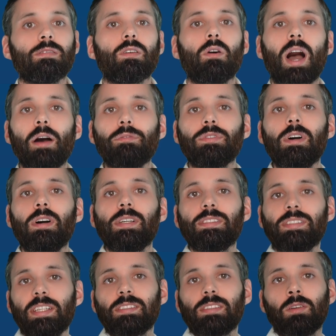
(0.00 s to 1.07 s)
So after
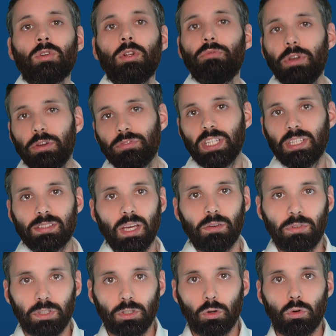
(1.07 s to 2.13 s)

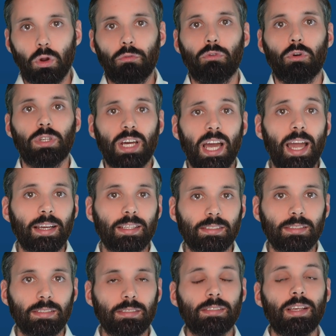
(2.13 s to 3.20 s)
657 euro for
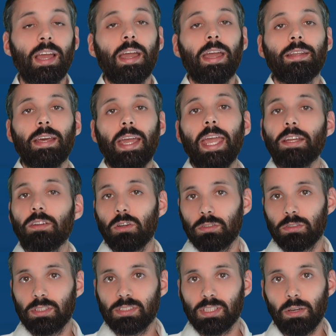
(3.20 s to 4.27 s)
taxes and
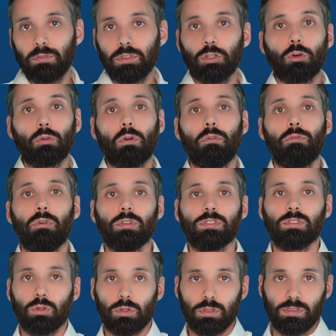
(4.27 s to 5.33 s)
807 euro for
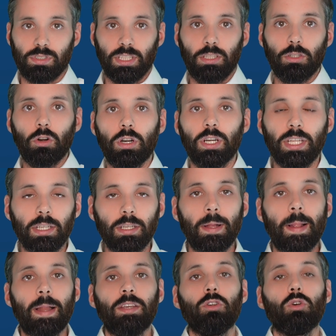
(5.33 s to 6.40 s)
Social Security,
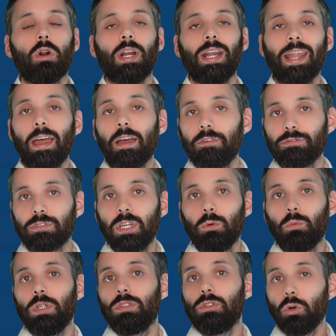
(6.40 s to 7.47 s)
you are left with